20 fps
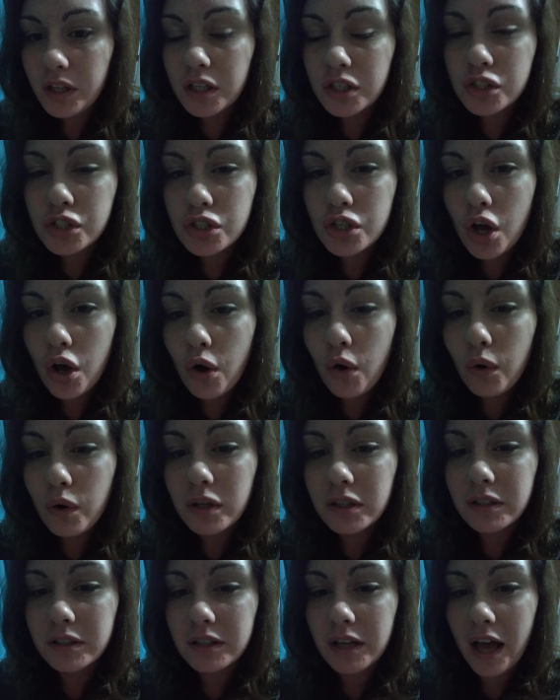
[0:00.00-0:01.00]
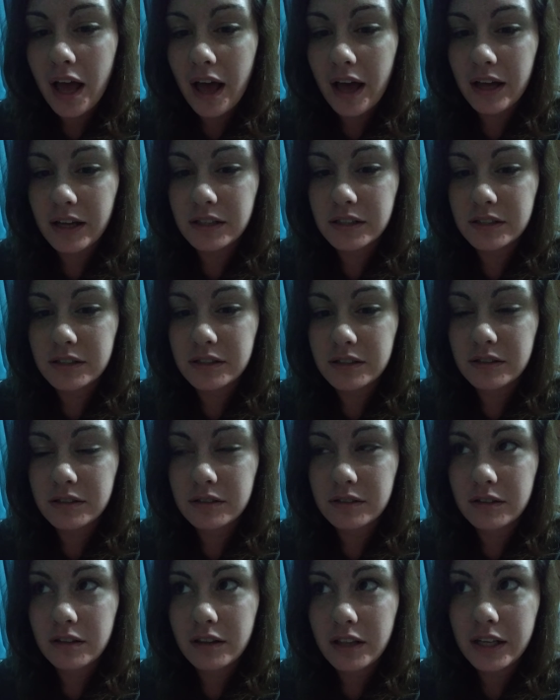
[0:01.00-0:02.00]
So, as
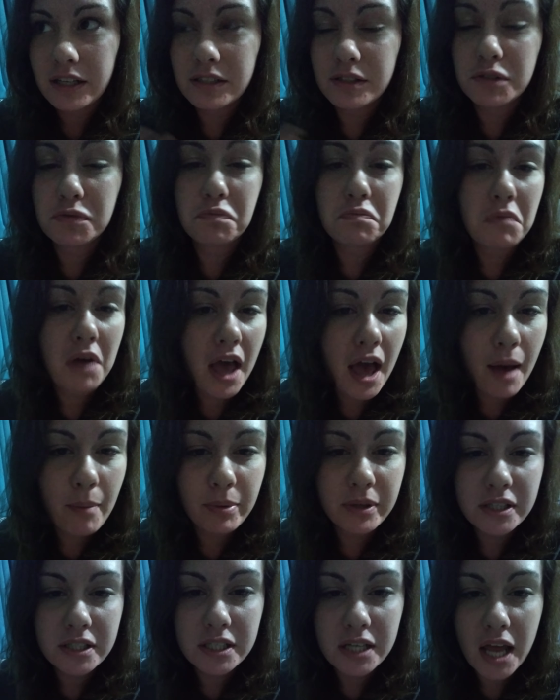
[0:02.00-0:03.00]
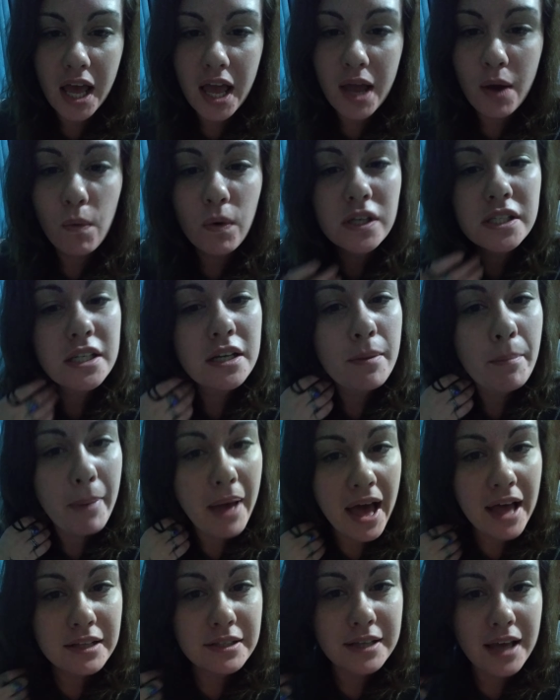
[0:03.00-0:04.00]
things happened today. It wasn't a
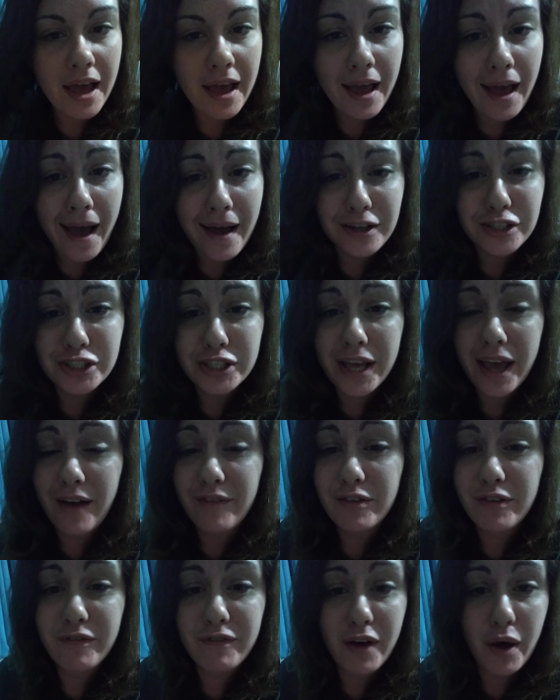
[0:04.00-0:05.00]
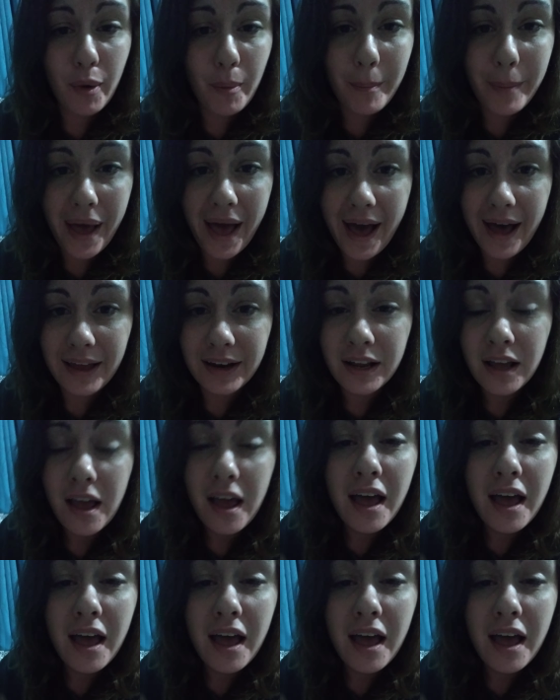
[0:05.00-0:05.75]
bad day. I actually haven't felt bad.